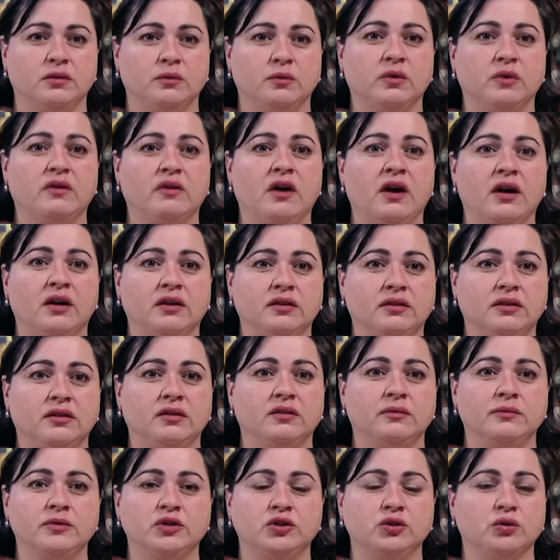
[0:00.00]
We're out of
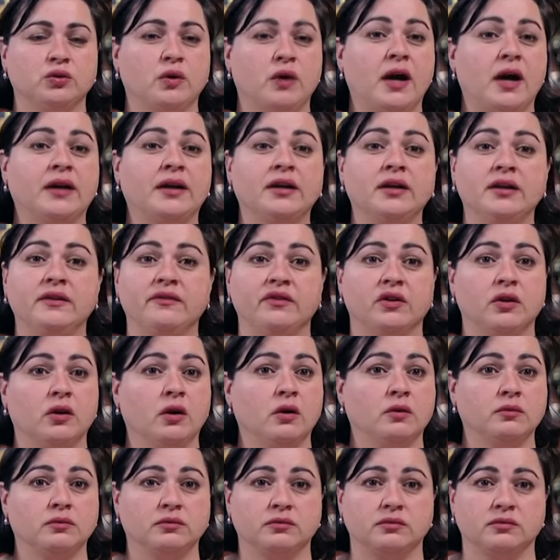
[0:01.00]
tiramisu. I didn't even
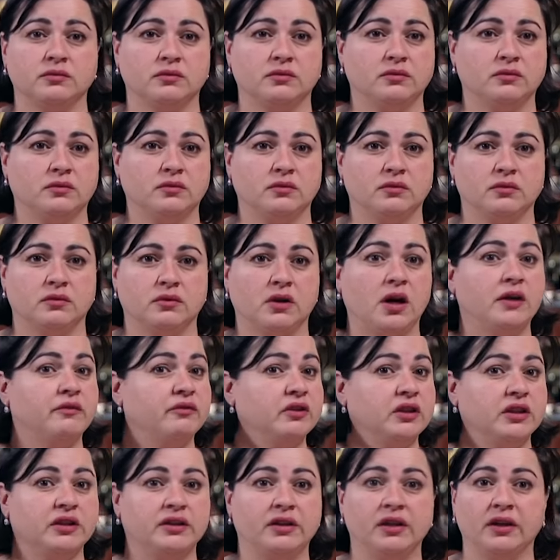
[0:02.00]
know. I really